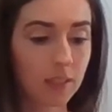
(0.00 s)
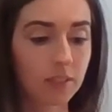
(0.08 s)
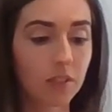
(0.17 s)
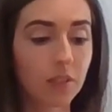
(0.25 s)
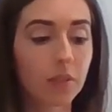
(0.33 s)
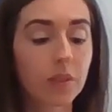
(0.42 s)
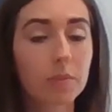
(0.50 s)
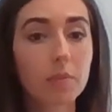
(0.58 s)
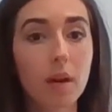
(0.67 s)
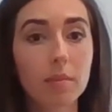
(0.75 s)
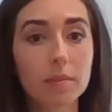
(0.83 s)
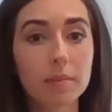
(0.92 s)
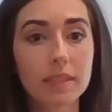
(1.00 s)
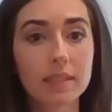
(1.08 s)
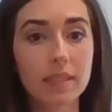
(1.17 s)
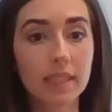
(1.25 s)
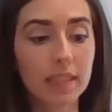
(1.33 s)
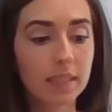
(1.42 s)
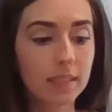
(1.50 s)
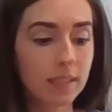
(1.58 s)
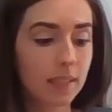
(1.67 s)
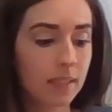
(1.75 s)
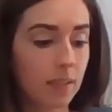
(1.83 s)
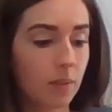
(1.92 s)
So you can probably see it
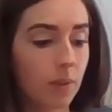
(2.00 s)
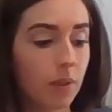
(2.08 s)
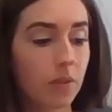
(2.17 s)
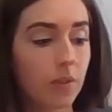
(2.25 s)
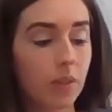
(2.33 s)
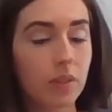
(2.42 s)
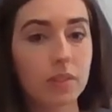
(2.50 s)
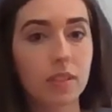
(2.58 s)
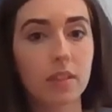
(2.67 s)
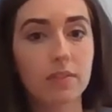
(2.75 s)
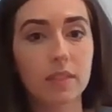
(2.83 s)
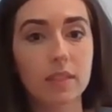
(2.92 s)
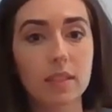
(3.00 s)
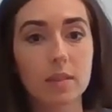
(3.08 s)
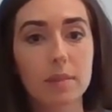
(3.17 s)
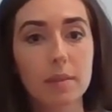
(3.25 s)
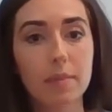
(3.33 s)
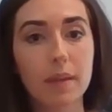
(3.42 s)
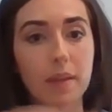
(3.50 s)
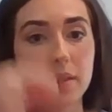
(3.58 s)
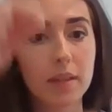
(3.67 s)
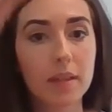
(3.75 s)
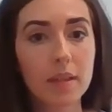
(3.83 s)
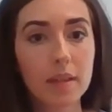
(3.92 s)
when you do it yourself a little bit better,